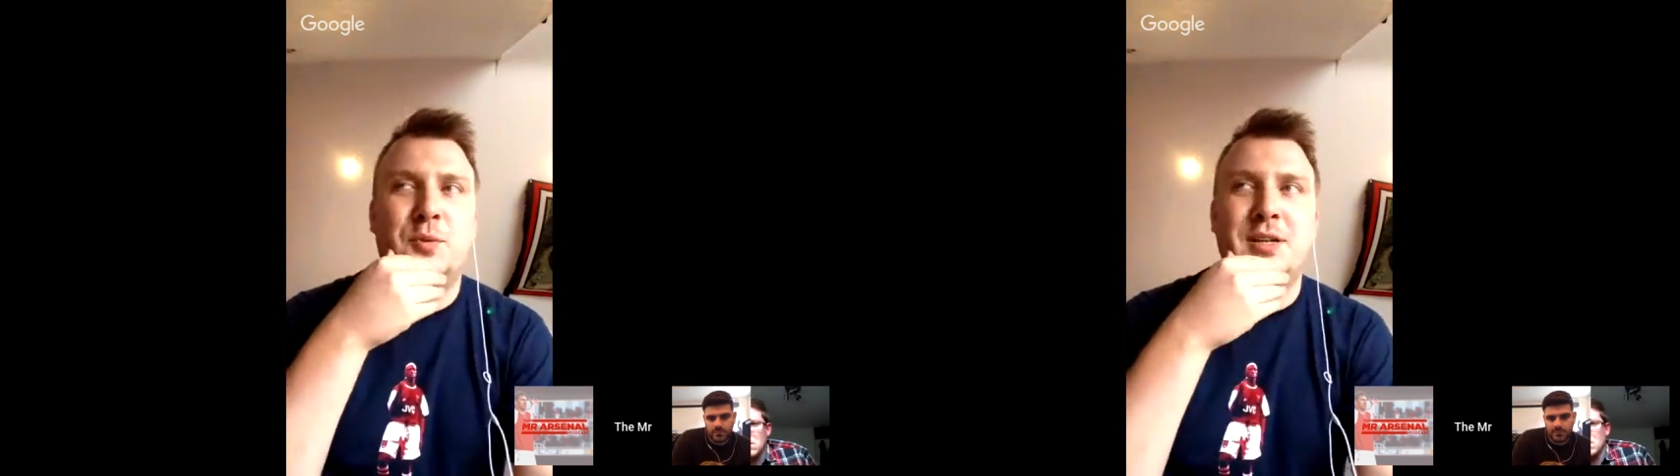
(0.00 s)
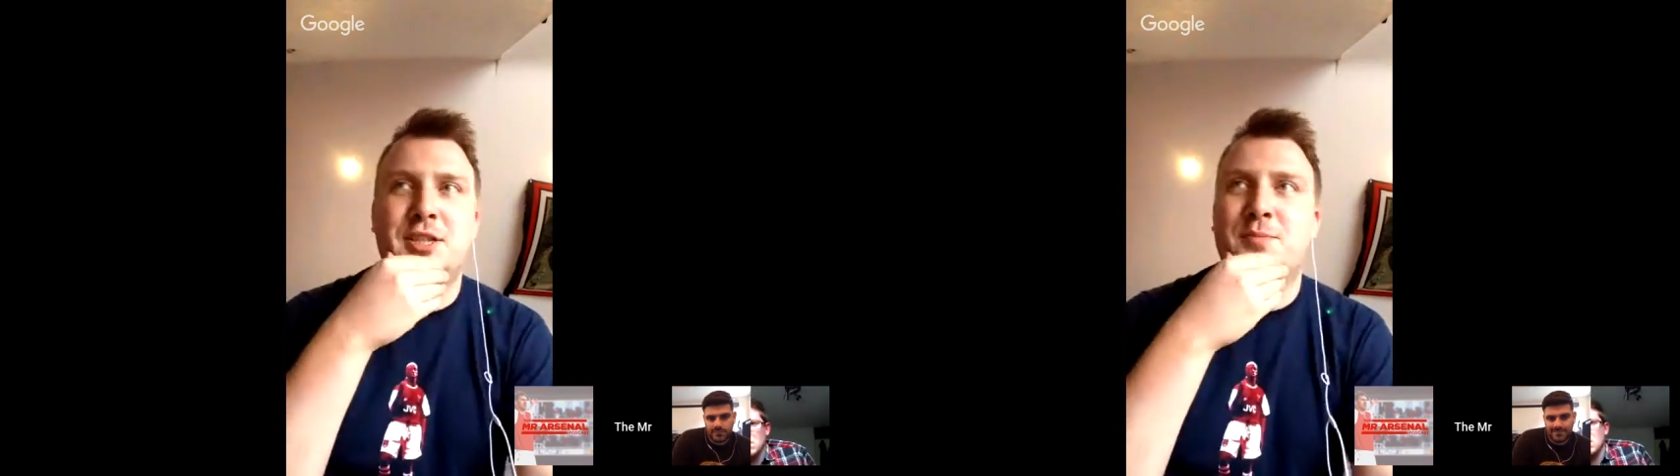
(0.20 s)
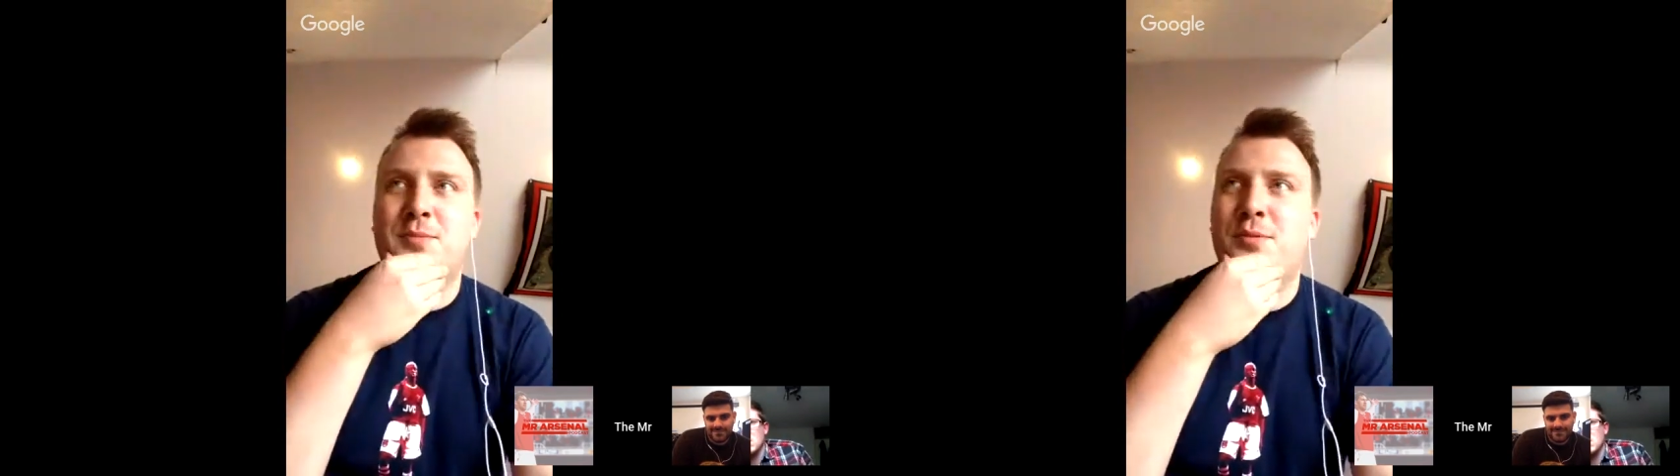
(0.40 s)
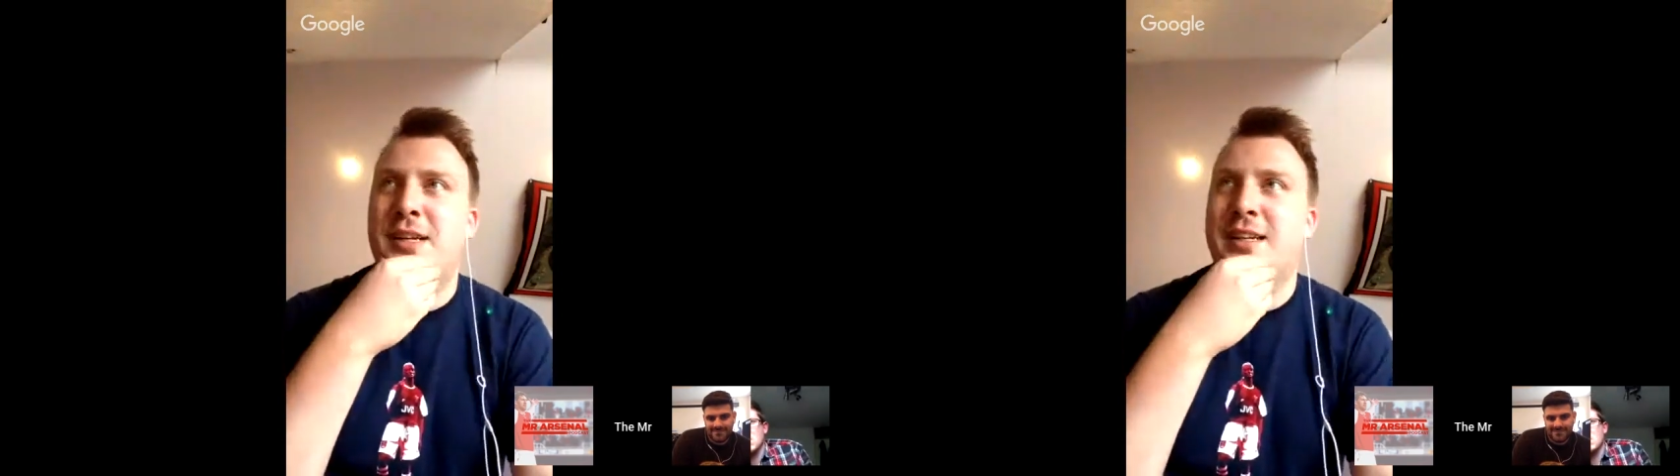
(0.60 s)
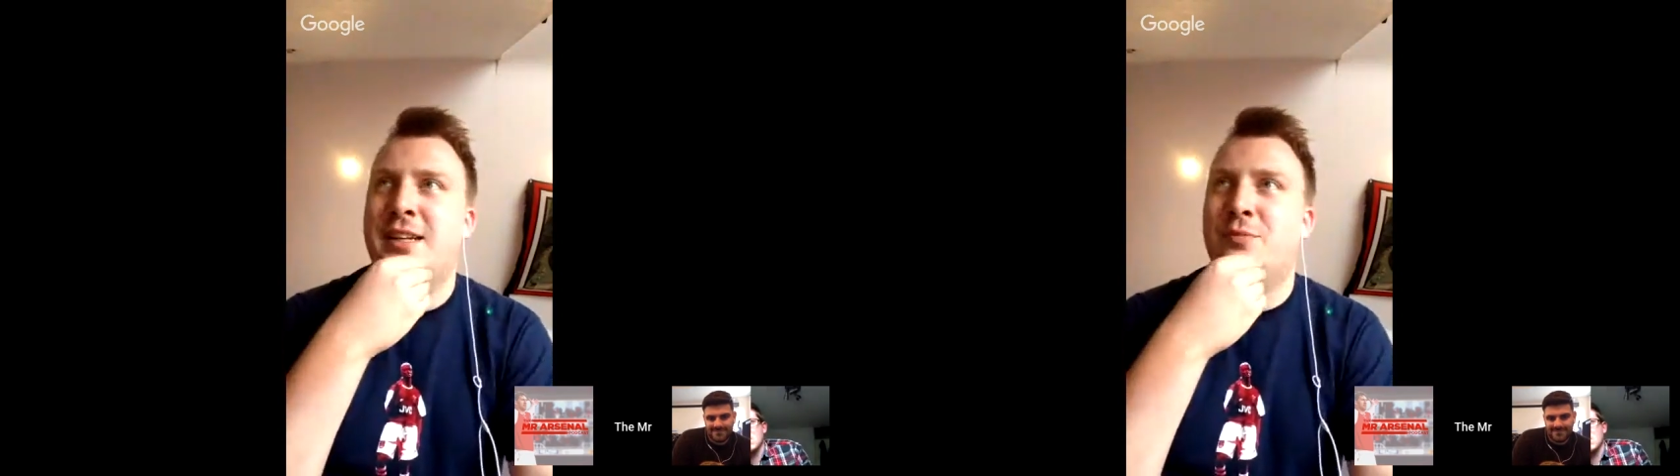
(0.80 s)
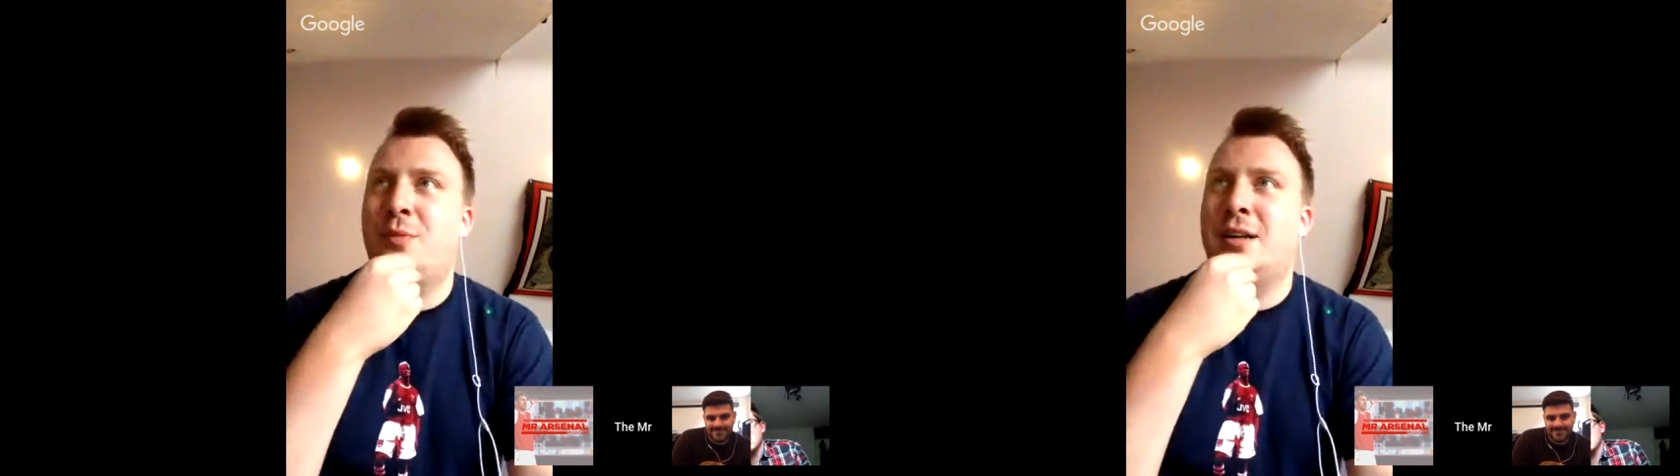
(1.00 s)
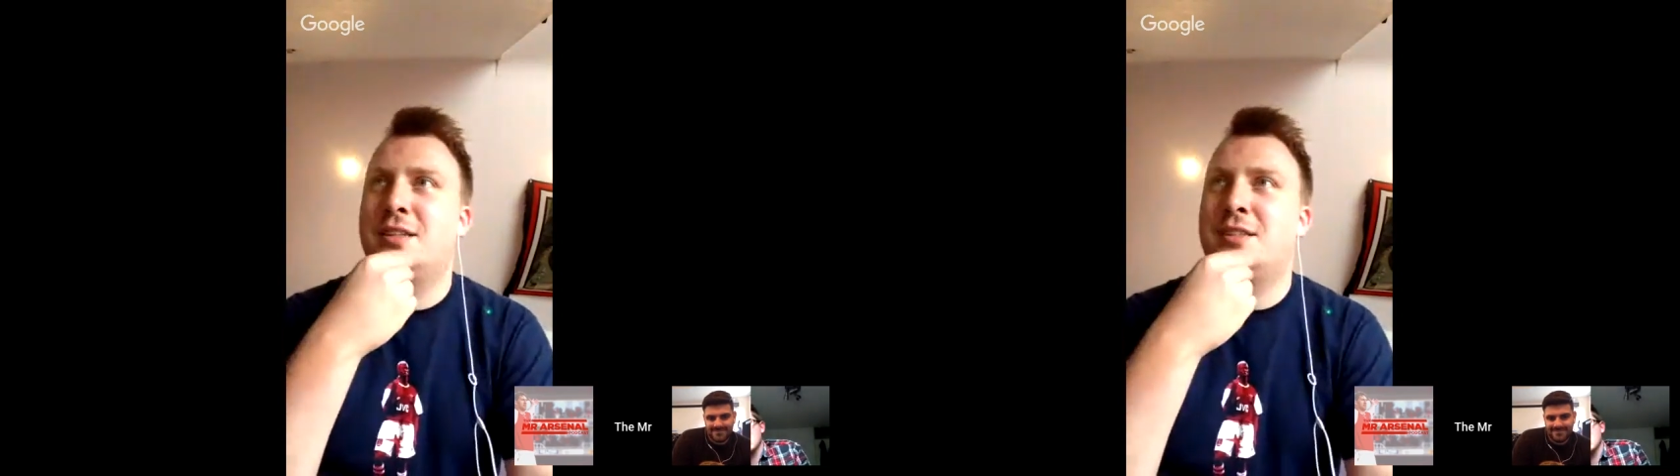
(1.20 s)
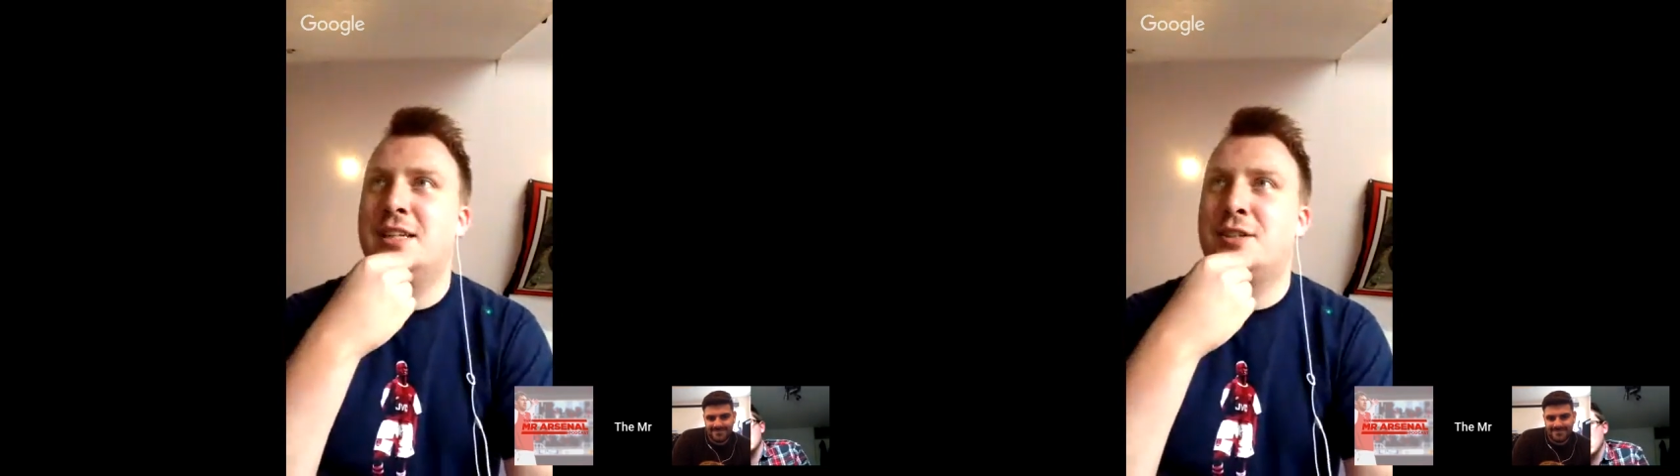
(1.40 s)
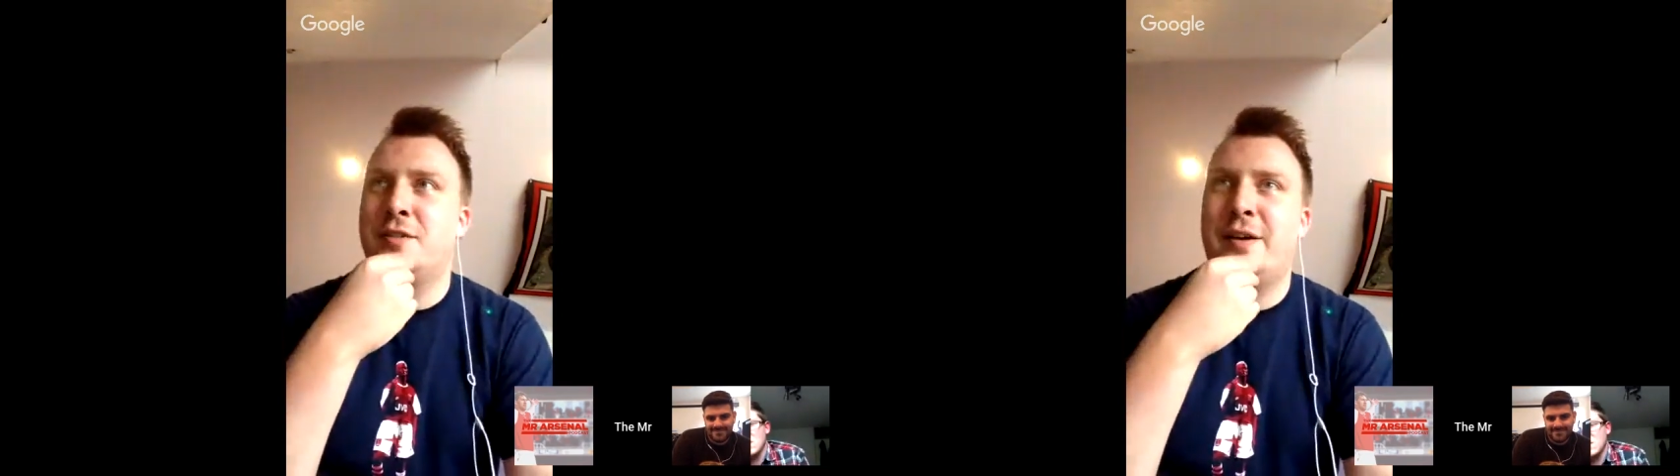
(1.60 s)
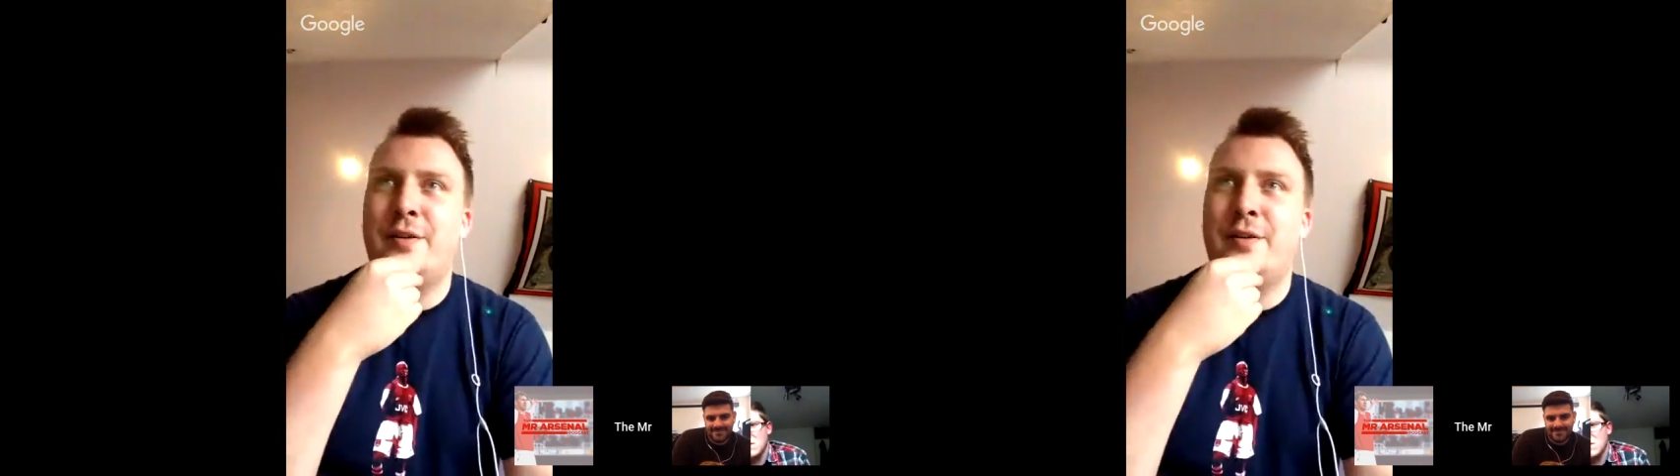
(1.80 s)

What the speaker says: this morning in one sense because of